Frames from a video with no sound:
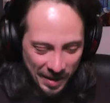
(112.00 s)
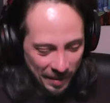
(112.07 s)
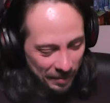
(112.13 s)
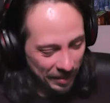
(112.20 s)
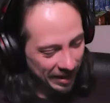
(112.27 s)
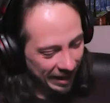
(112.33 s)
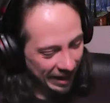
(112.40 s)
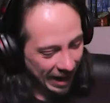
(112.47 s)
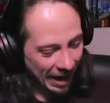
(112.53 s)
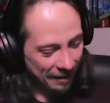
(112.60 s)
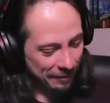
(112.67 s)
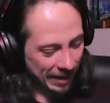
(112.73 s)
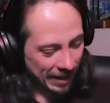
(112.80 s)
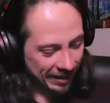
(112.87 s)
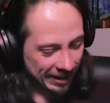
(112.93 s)
But I
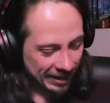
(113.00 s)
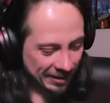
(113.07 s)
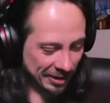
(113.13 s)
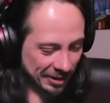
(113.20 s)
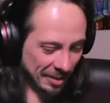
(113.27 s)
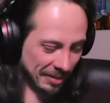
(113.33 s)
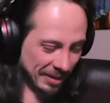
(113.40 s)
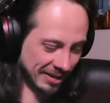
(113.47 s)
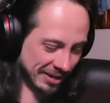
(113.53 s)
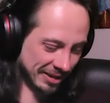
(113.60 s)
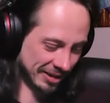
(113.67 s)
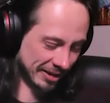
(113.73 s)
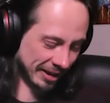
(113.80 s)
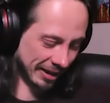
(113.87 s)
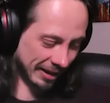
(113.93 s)
find that term
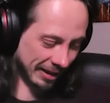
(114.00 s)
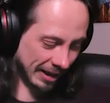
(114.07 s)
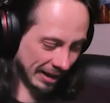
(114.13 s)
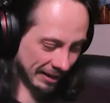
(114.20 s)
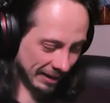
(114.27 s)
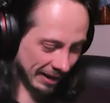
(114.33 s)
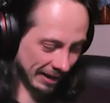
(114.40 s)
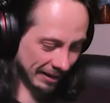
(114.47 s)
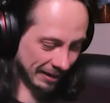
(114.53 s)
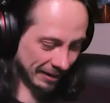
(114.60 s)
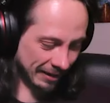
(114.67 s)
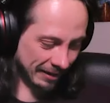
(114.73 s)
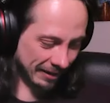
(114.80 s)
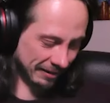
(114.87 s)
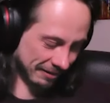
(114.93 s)
interesting,
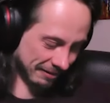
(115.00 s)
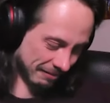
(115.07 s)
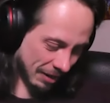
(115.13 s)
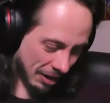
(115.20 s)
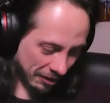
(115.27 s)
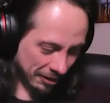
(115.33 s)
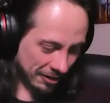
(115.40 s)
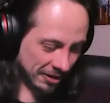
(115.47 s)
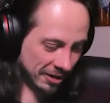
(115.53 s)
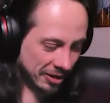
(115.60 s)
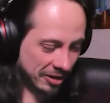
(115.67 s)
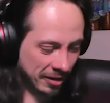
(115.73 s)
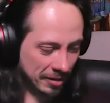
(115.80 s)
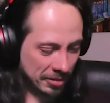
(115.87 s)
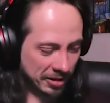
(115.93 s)
and other
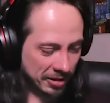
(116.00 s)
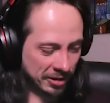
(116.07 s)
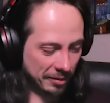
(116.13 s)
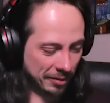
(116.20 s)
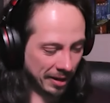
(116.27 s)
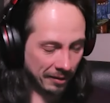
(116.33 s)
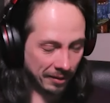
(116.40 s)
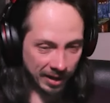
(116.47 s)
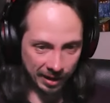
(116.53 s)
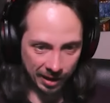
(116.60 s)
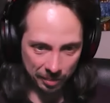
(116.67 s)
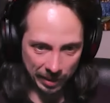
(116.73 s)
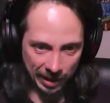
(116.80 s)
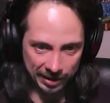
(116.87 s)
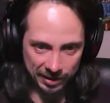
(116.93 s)
descriptions you've given in the
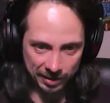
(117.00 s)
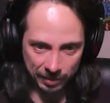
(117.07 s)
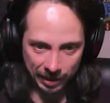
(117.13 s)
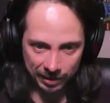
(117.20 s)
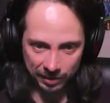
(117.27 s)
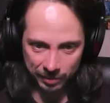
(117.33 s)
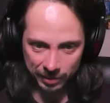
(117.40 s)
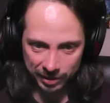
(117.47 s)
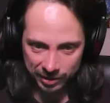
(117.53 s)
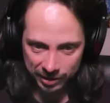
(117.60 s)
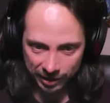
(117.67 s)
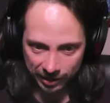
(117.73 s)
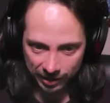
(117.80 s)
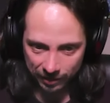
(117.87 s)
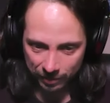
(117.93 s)
past about the
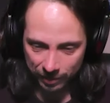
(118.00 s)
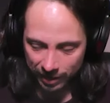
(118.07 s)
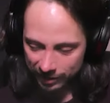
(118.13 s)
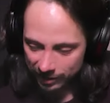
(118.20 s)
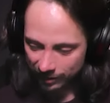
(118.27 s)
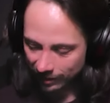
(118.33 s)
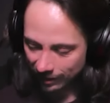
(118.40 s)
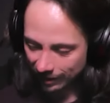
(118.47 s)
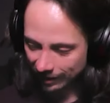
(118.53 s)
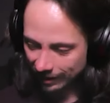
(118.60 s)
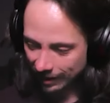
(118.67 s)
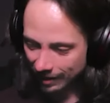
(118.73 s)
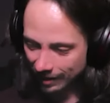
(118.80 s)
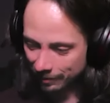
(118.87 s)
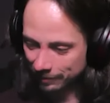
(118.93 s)
music, because it
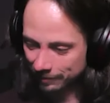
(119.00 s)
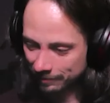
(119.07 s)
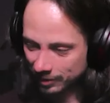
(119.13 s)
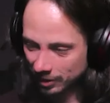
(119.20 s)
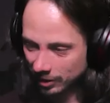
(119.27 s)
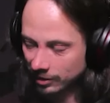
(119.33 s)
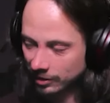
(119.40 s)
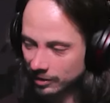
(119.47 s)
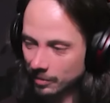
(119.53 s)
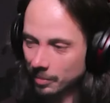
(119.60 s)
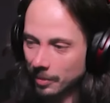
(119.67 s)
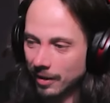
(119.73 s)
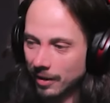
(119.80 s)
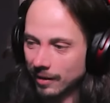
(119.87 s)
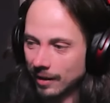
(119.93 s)
kind of touches
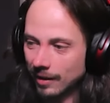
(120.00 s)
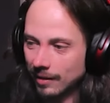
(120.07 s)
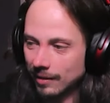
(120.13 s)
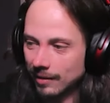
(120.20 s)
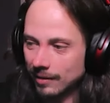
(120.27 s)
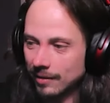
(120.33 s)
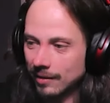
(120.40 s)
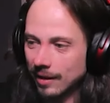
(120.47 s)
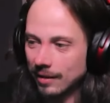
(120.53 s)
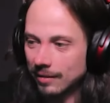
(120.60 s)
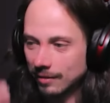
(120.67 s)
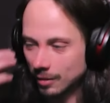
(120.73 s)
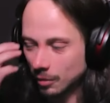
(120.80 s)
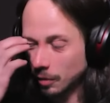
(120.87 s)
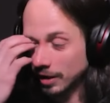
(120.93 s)
upon that
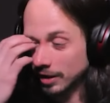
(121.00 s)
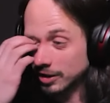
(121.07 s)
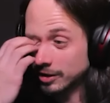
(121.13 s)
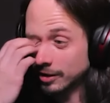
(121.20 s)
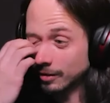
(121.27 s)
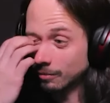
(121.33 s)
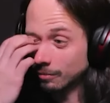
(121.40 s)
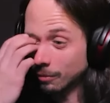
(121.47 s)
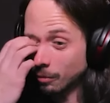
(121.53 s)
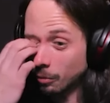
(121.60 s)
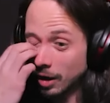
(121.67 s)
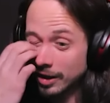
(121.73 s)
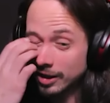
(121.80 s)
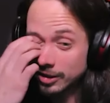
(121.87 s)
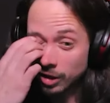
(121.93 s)
question:
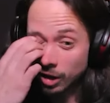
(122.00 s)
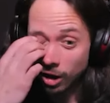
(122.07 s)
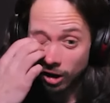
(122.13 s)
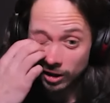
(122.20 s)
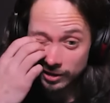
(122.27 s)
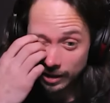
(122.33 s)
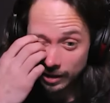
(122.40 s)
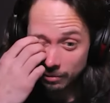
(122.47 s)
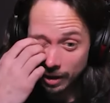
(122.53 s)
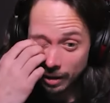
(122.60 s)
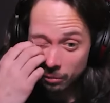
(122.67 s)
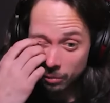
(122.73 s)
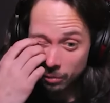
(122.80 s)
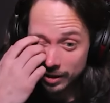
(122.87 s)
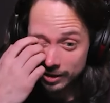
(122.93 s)
what is art,
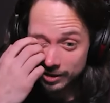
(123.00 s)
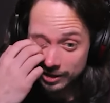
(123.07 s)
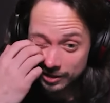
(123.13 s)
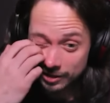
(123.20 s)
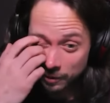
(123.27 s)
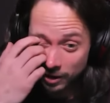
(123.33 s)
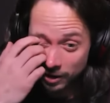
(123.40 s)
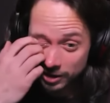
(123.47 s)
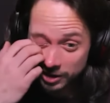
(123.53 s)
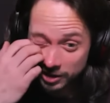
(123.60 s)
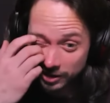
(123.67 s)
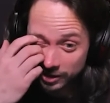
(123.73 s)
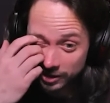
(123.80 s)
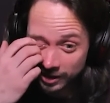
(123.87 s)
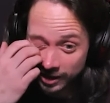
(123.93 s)
and what is its
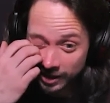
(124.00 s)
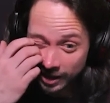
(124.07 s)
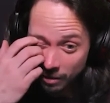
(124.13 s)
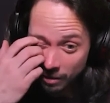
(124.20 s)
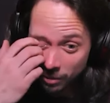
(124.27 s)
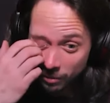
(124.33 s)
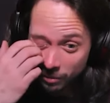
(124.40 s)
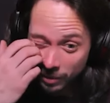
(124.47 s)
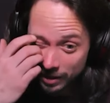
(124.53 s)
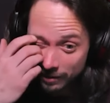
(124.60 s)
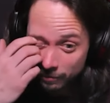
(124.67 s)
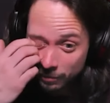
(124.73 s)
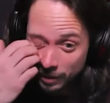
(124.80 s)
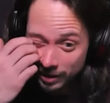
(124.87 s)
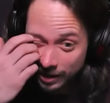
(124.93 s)
function, and
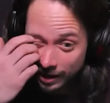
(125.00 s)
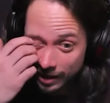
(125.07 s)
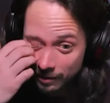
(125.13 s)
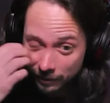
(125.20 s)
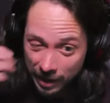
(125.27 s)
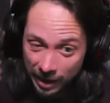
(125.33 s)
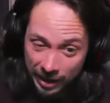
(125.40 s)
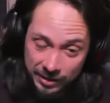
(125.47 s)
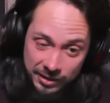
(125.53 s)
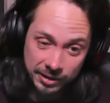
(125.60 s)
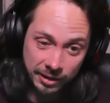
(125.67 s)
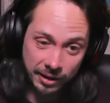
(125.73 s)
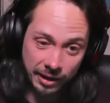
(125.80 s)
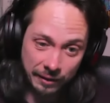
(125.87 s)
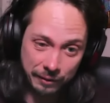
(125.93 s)
what kind of
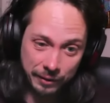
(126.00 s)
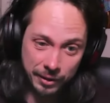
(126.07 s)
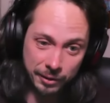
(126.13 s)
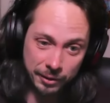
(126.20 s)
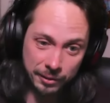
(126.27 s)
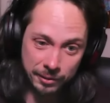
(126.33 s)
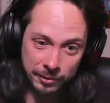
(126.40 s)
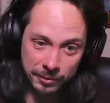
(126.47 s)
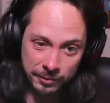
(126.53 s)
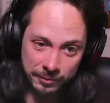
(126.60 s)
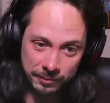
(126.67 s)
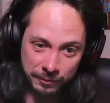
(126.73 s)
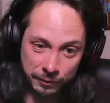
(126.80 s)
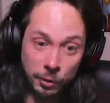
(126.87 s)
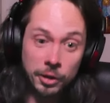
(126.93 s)
answer have you
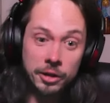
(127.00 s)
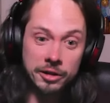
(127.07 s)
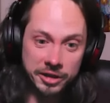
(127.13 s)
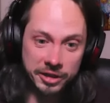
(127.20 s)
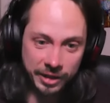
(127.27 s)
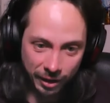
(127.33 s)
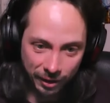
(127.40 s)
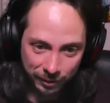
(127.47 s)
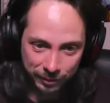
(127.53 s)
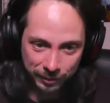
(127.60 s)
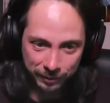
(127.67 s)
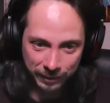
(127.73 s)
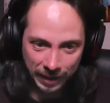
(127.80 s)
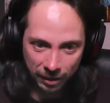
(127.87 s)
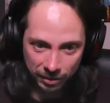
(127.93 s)
for yourself
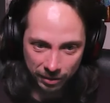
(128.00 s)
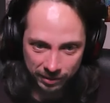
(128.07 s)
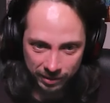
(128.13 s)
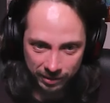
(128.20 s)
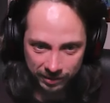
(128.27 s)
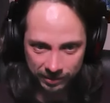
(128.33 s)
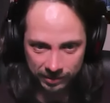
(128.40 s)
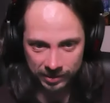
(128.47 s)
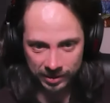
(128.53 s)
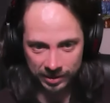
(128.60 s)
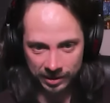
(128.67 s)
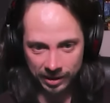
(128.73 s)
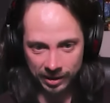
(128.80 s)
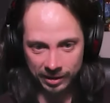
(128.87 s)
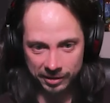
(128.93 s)
found
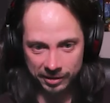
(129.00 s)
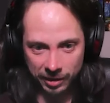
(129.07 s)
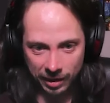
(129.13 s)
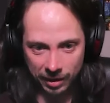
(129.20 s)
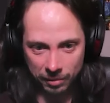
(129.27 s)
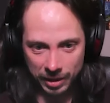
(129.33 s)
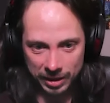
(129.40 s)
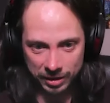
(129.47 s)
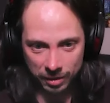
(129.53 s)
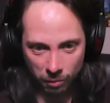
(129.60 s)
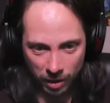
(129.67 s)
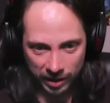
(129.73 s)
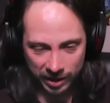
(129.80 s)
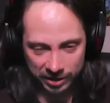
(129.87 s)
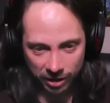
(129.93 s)
to that question?
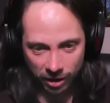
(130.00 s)
What is